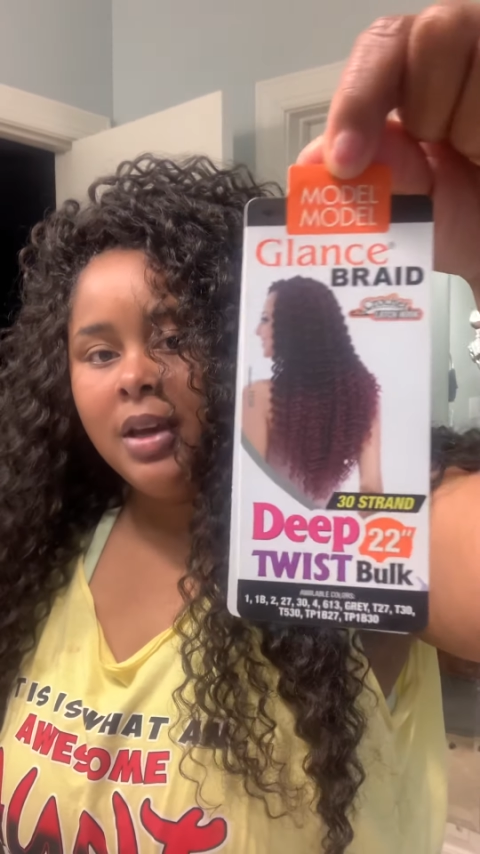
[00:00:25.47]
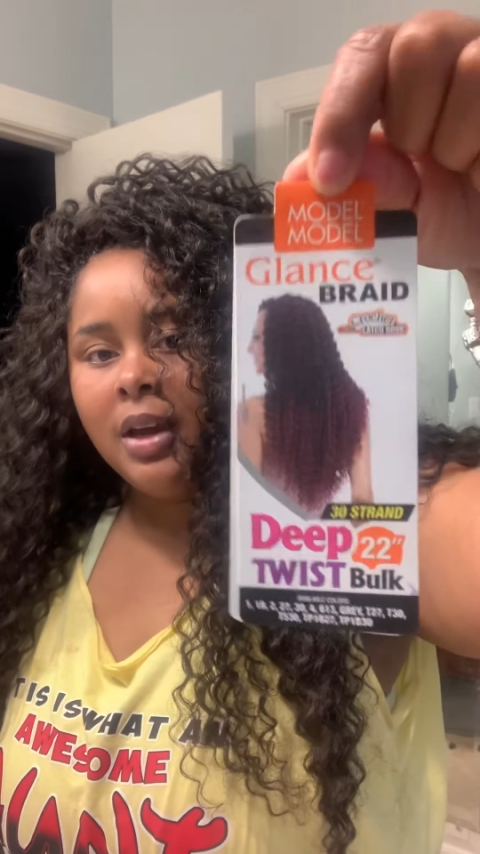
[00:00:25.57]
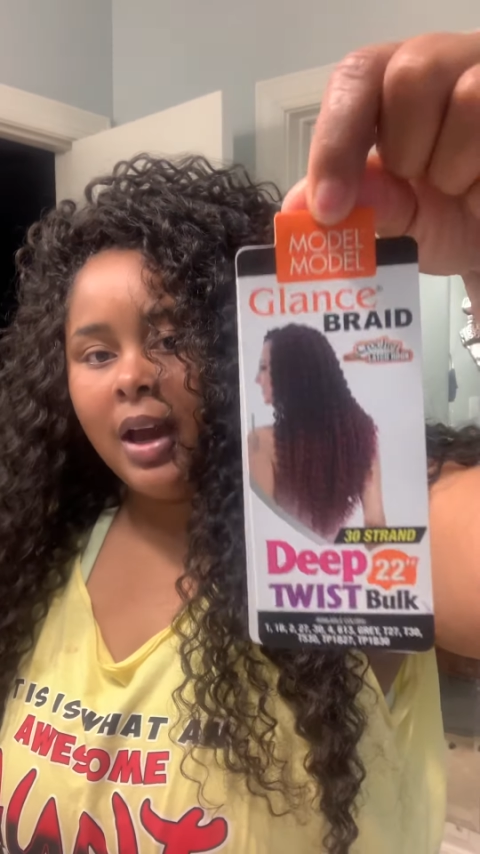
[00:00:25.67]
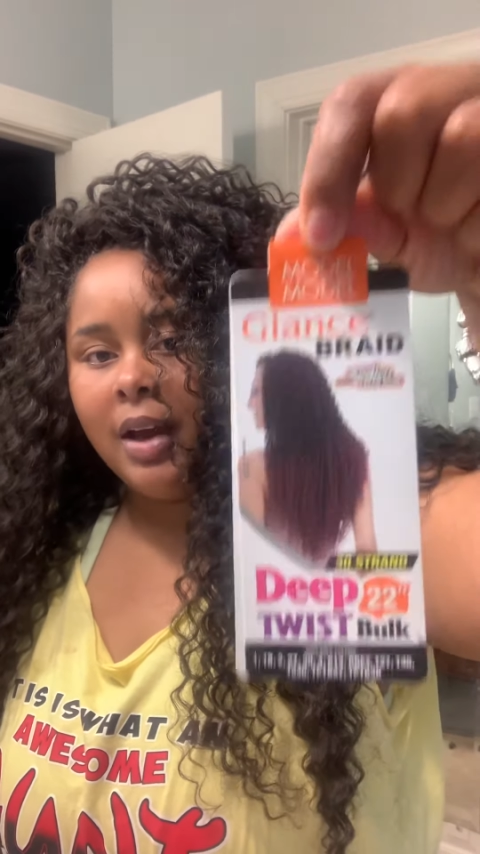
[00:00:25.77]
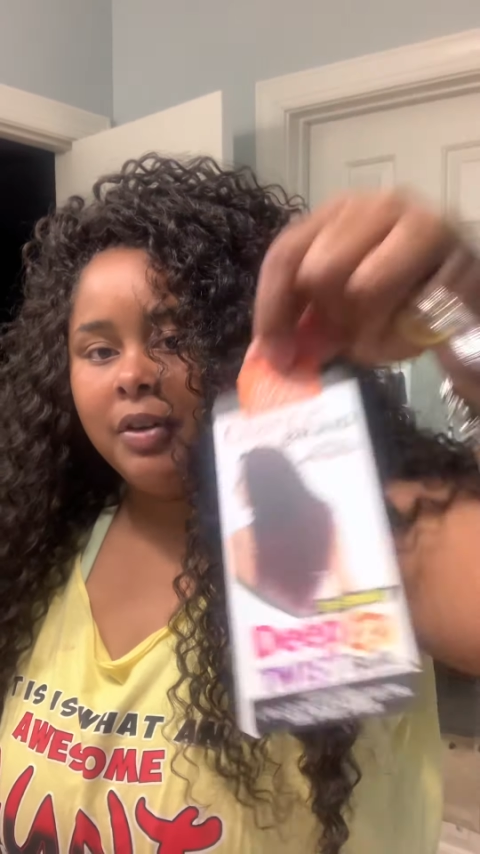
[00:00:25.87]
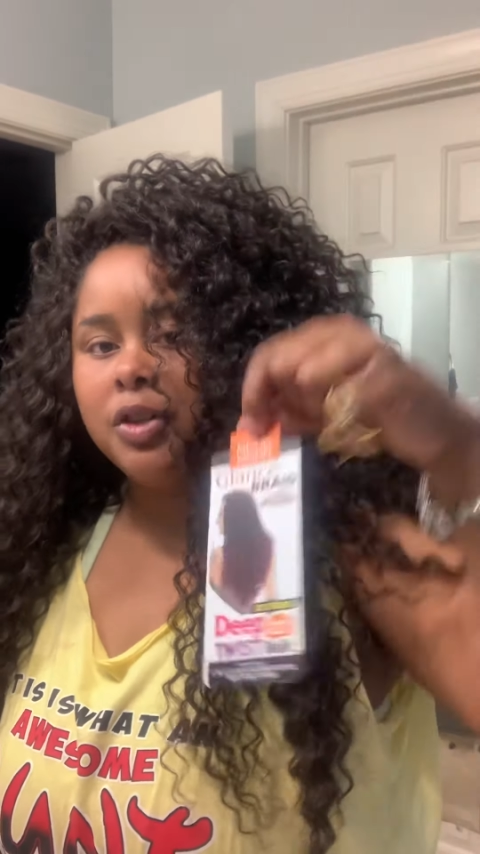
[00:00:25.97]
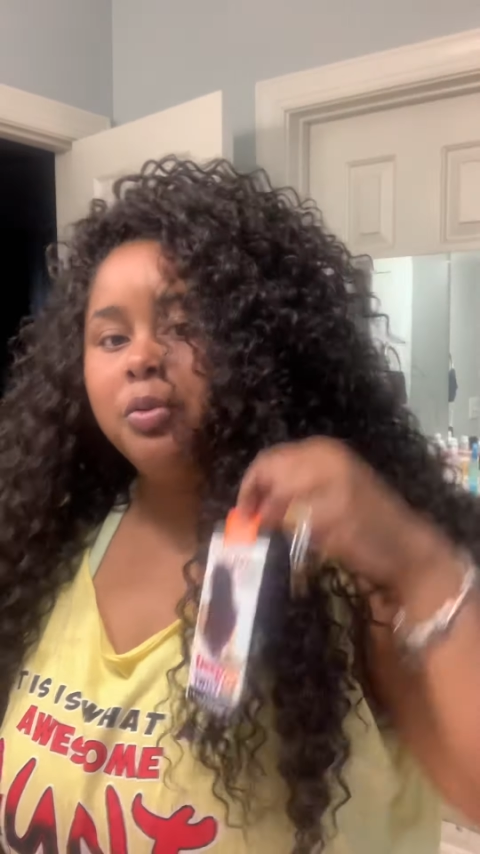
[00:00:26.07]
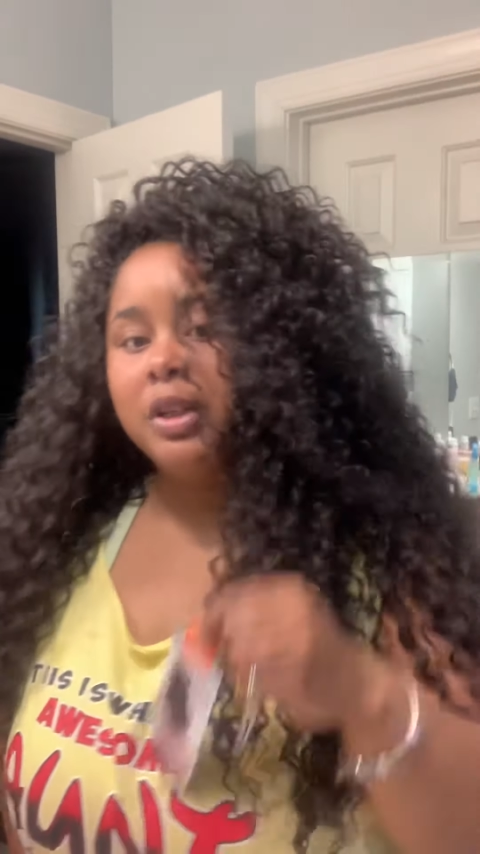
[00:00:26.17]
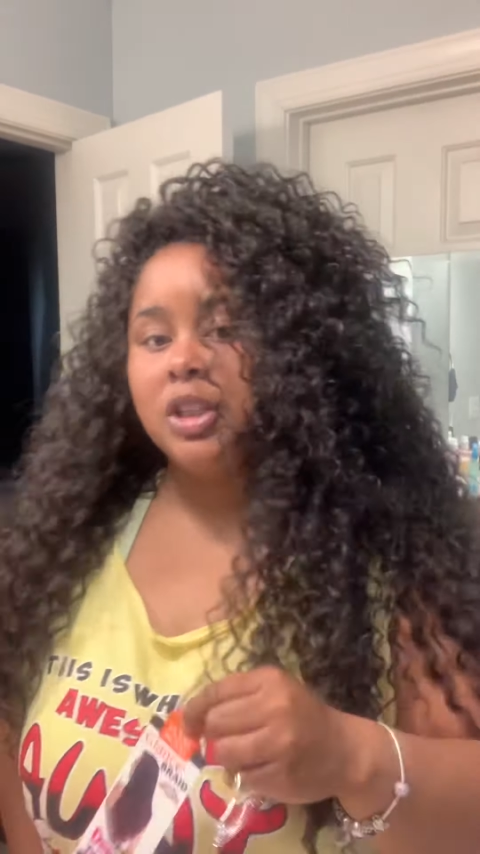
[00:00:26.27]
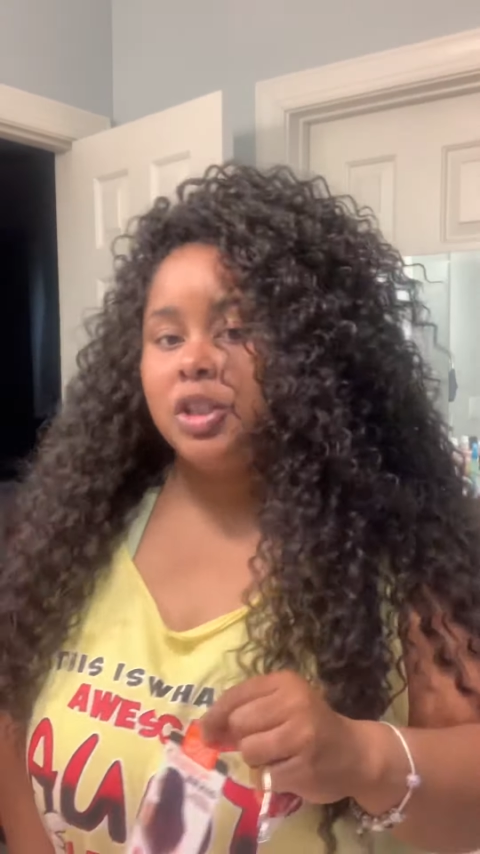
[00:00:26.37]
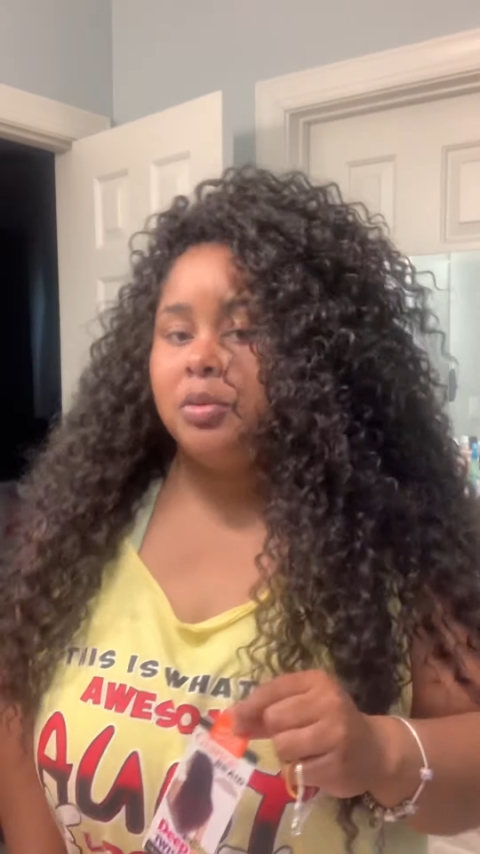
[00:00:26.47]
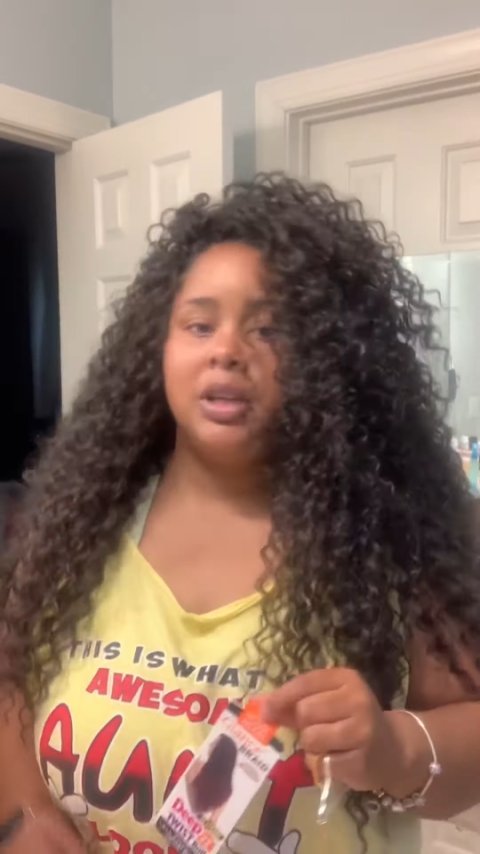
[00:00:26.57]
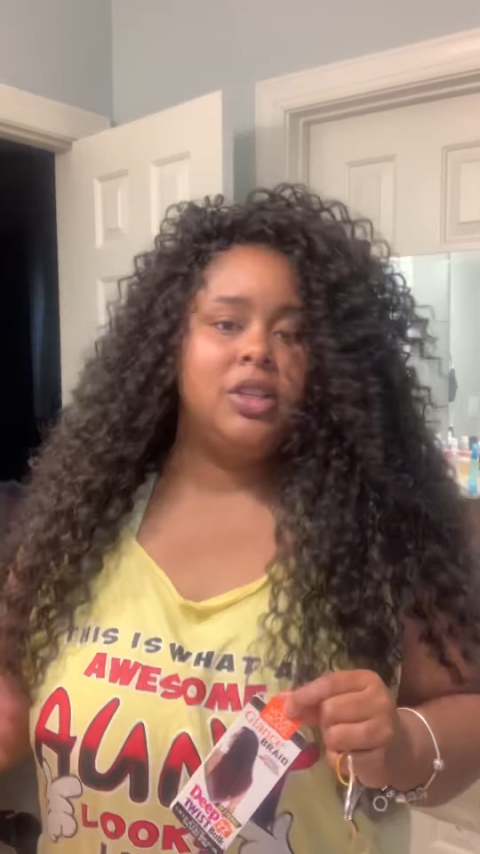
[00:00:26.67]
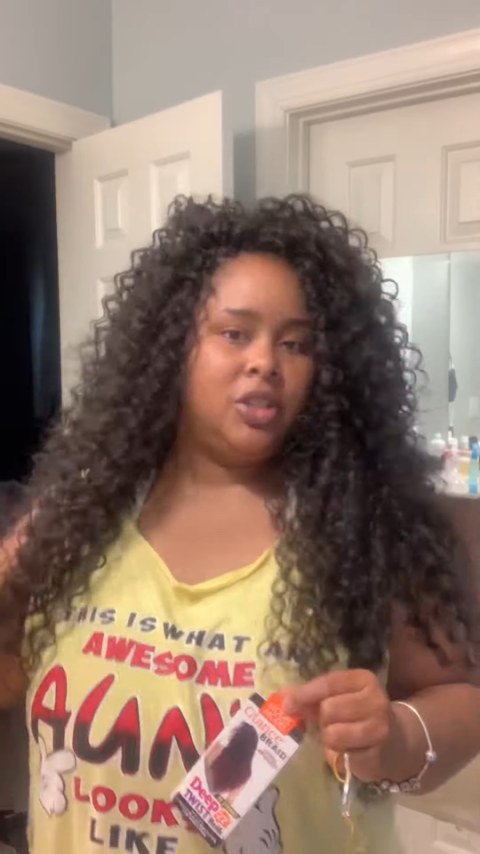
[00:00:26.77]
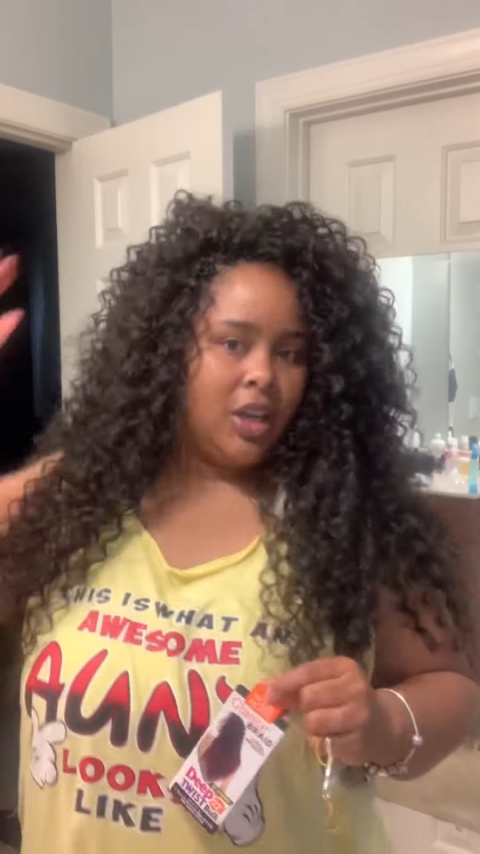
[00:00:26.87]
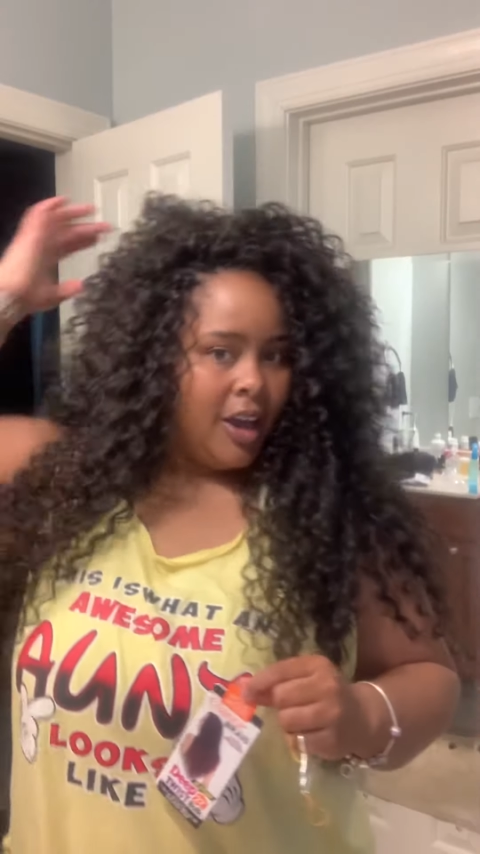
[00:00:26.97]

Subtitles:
I have a 22-inch